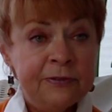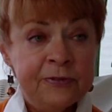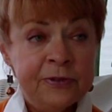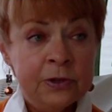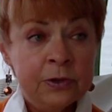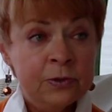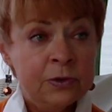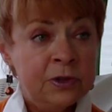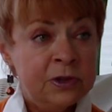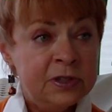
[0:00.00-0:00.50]

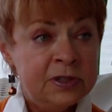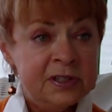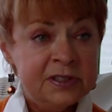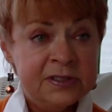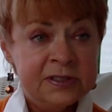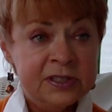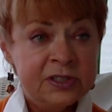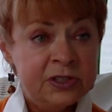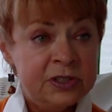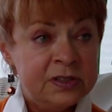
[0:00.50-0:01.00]
few good
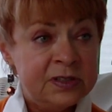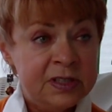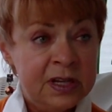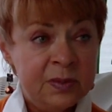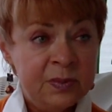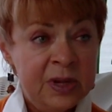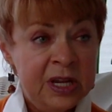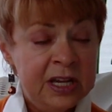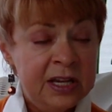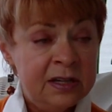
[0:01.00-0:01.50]
decisions
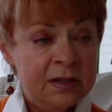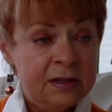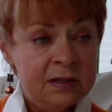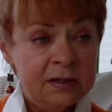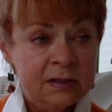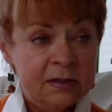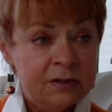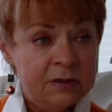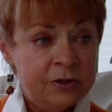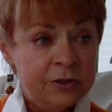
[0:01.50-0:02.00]
I made
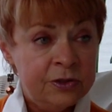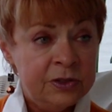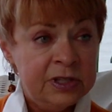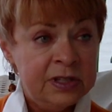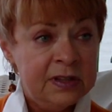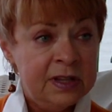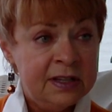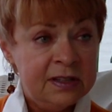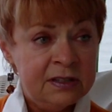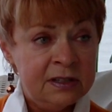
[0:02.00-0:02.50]

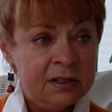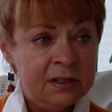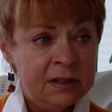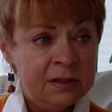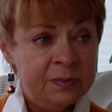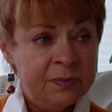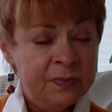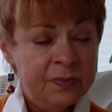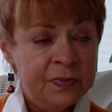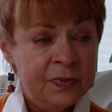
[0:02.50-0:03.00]
during that time.